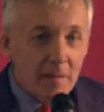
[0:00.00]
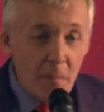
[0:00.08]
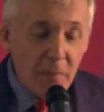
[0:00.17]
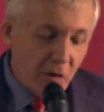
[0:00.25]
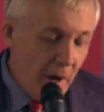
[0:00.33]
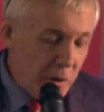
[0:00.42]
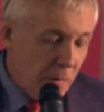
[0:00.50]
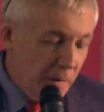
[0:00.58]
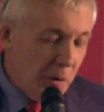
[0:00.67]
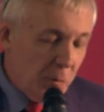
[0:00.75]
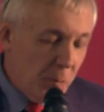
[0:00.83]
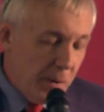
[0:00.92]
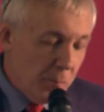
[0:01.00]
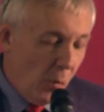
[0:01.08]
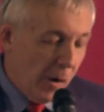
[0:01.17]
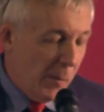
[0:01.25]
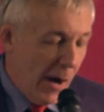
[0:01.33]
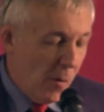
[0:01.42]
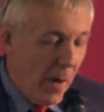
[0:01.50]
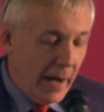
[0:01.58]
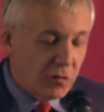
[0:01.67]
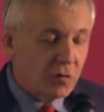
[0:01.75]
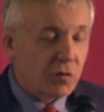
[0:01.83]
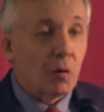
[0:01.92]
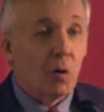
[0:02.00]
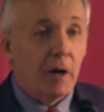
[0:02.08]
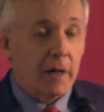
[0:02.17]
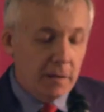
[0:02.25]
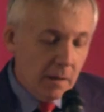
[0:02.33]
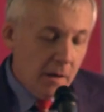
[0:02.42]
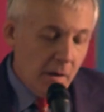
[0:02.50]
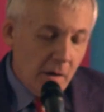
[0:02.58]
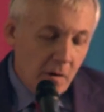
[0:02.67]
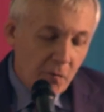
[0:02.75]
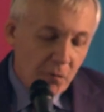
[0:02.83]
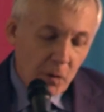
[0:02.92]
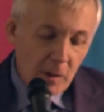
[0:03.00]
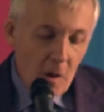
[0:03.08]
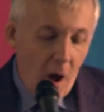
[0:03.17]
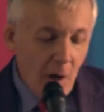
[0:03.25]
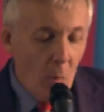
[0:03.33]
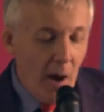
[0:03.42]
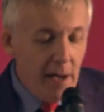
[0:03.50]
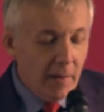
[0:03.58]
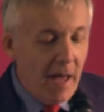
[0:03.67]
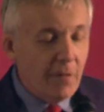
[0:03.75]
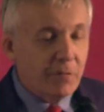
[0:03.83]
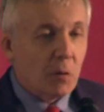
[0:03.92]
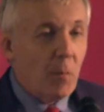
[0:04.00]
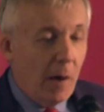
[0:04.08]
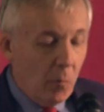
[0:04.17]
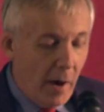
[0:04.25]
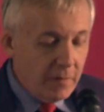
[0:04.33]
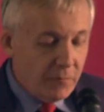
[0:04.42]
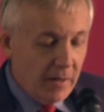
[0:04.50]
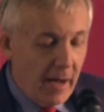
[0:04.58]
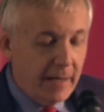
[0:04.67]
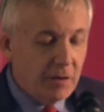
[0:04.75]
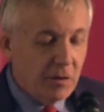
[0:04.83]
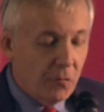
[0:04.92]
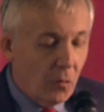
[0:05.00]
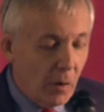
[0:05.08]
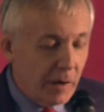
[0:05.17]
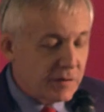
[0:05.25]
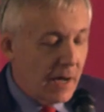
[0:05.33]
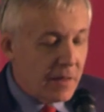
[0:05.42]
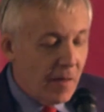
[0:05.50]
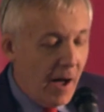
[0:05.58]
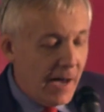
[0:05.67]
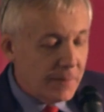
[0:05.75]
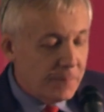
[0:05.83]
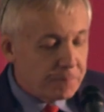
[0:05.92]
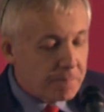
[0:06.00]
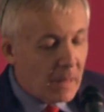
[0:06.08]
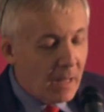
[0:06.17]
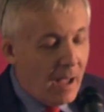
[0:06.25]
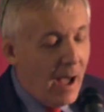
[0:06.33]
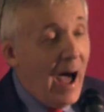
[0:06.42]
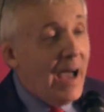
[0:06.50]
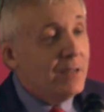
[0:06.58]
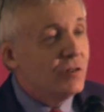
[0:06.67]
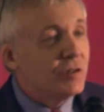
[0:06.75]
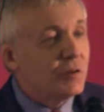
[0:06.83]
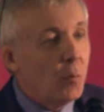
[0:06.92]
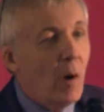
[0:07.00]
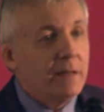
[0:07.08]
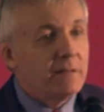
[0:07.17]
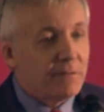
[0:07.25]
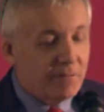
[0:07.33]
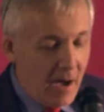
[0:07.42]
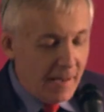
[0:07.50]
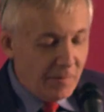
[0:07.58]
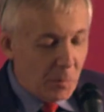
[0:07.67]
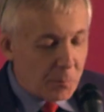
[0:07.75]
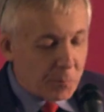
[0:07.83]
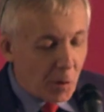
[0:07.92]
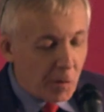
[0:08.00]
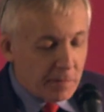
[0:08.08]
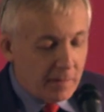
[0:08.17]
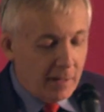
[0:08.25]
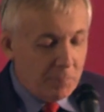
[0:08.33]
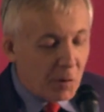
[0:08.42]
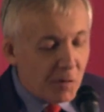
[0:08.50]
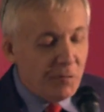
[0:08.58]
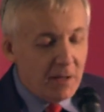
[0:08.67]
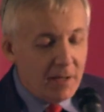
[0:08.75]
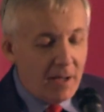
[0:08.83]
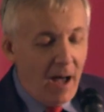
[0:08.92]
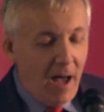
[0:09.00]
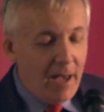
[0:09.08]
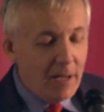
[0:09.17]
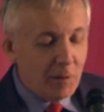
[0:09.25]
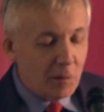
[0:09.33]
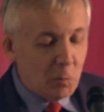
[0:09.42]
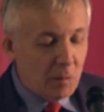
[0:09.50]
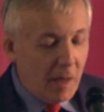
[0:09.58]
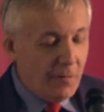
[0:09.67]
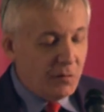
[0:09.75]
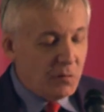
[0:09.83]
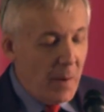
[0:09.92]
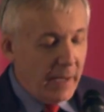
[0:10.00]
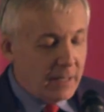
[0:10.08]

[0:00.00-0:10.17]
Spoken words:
me tell you a little bit more about my story. For a long while after my wife and I divorced, I thought, I just want to find the perfect guy who loves my